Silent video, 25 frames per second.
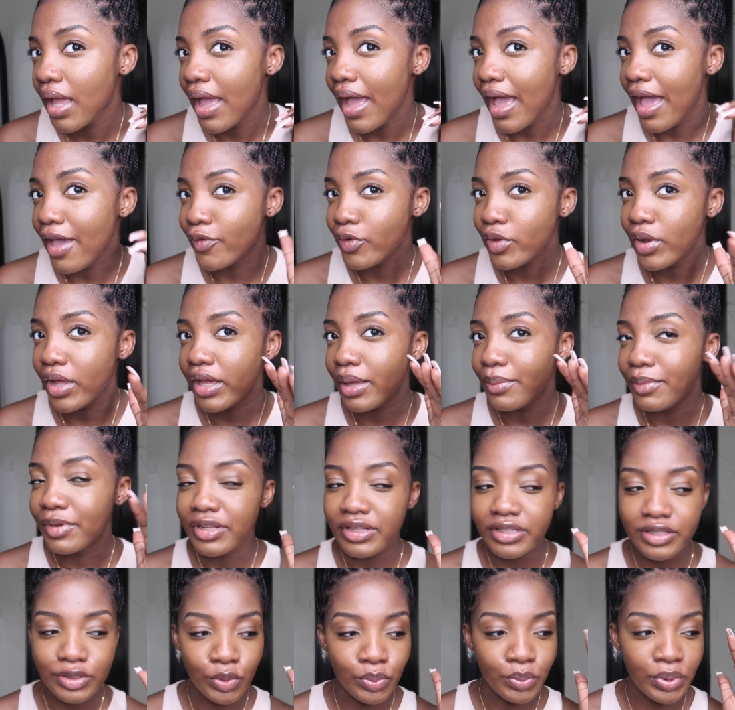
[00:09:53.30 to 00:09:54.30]
I feel like I'm a
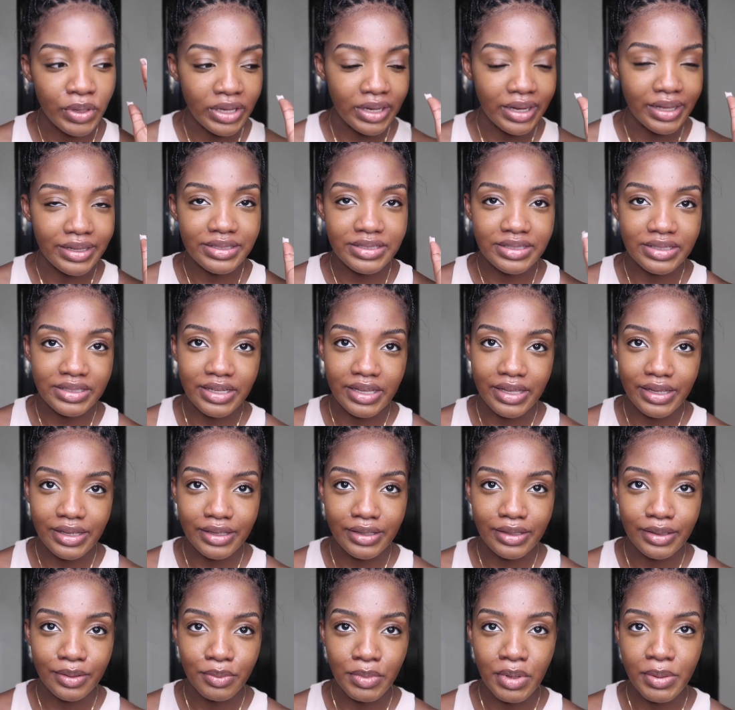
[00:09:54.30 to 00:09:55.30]
little paler today,
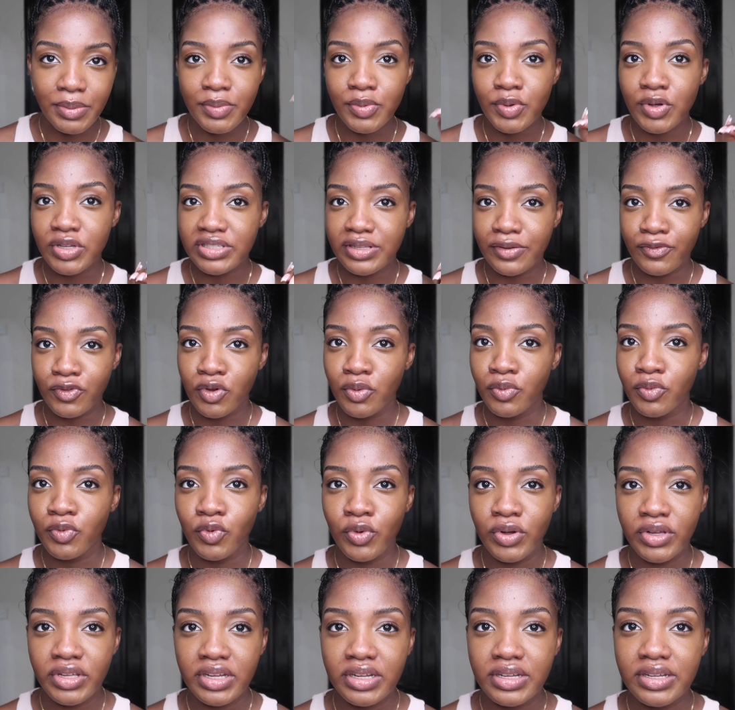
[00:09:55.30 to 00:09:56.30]
maybe because I've not been
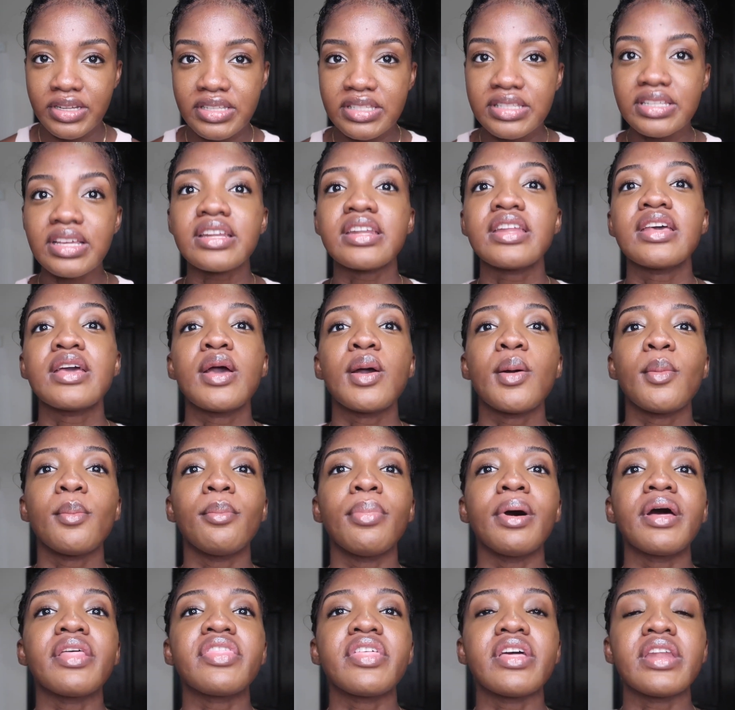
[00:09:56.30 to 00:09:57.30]
working in the sun.
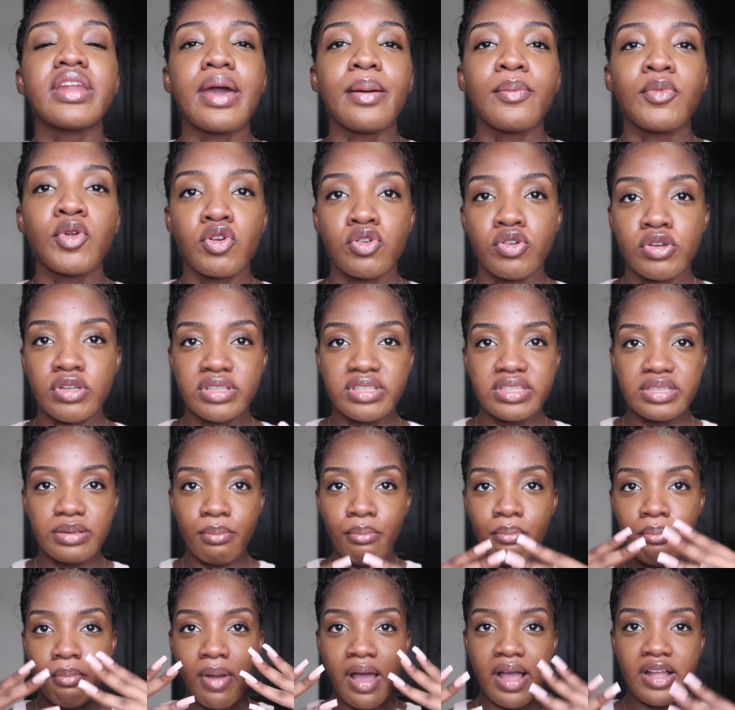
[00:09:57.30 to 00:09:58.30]
But then I'm not going to
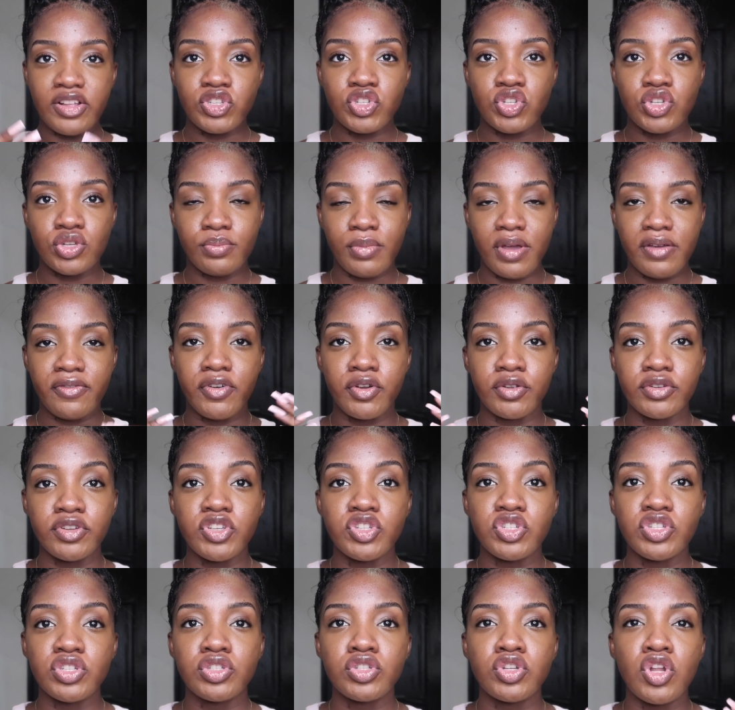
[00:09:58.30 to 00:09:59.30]
match my
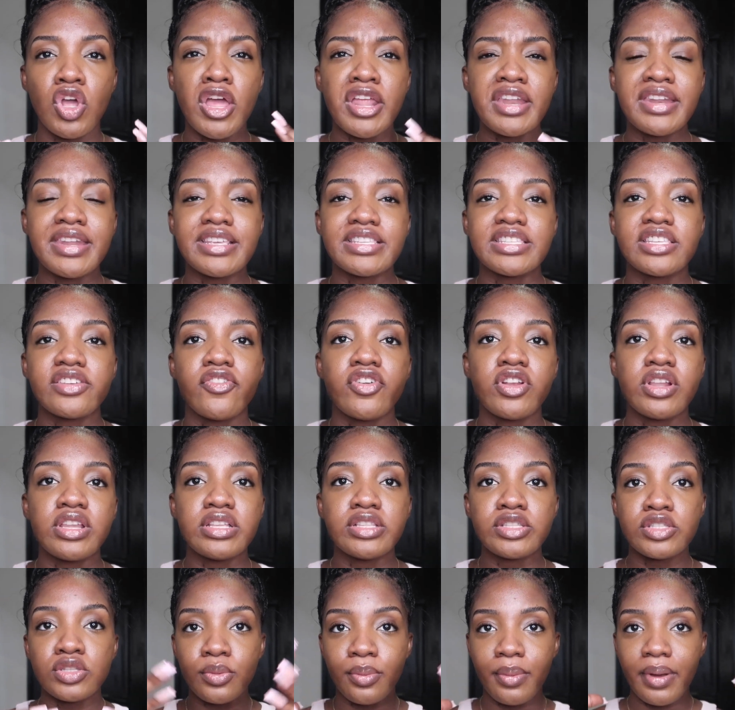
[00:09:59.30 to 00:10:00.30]
foundation necessarily
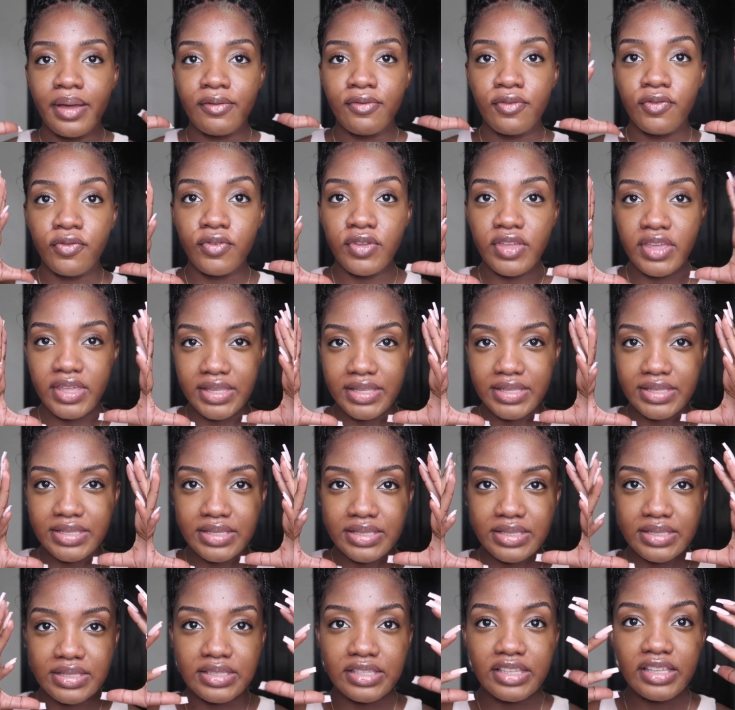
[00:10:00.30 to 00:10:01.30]
to my
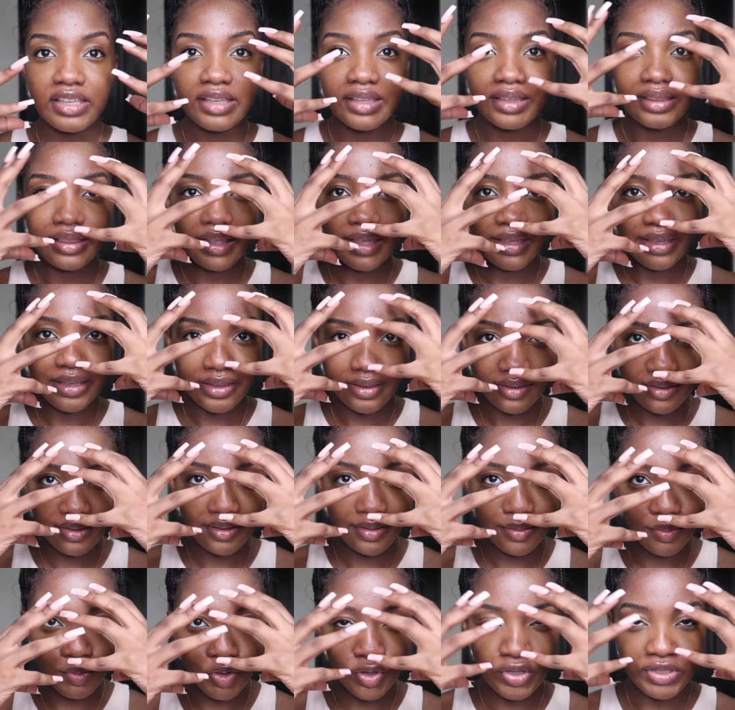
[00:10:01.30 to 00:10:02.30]
face like,
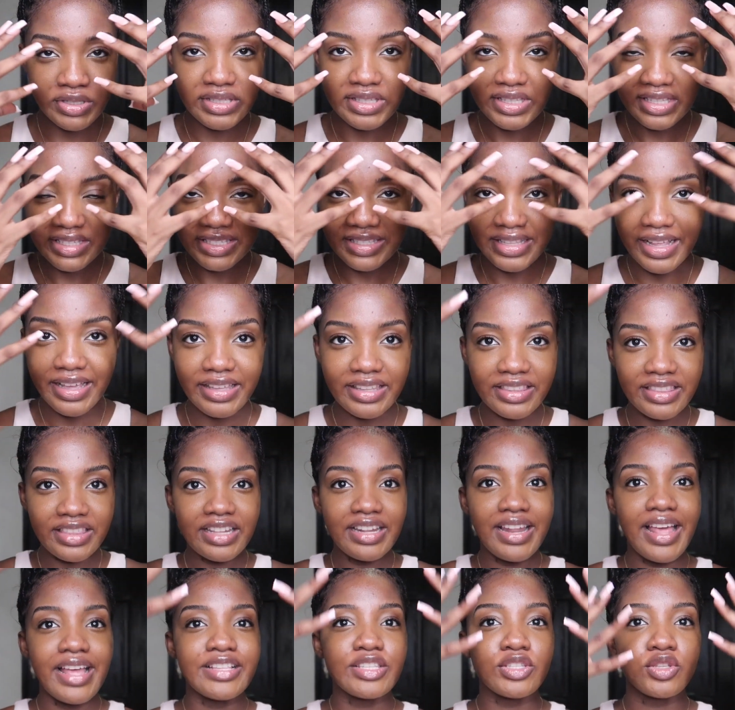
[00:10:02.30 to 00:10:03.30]
because it's like the
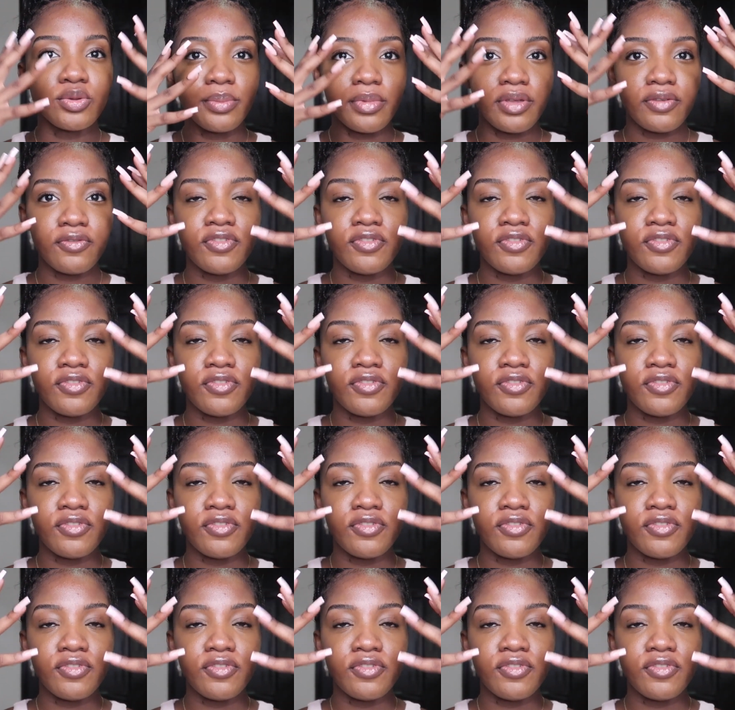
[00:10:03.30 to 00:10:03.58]
lights on my